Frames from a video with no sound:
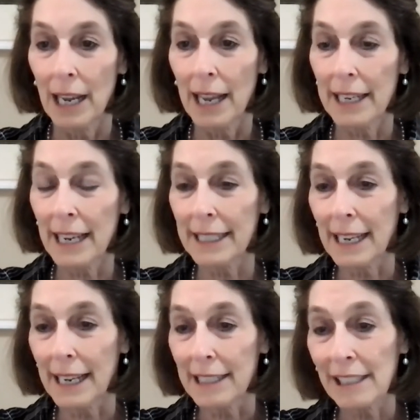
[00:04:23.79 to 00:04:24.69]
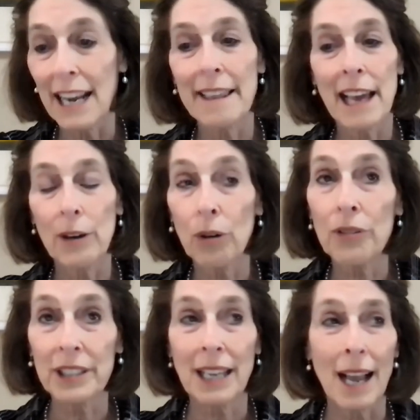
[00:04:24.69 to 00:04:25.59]
And I say that all
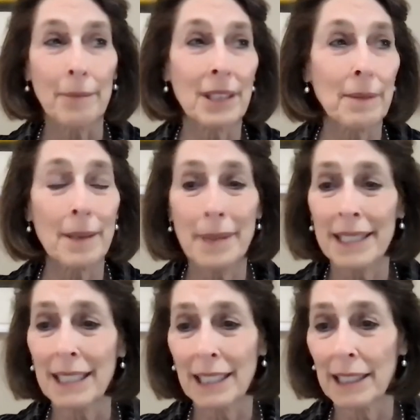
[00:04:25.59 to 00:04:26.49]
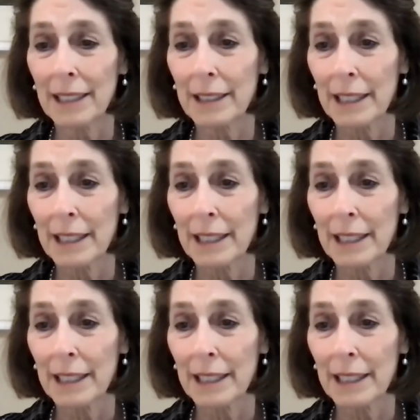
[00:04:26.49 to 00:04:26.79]
the time to my mentees.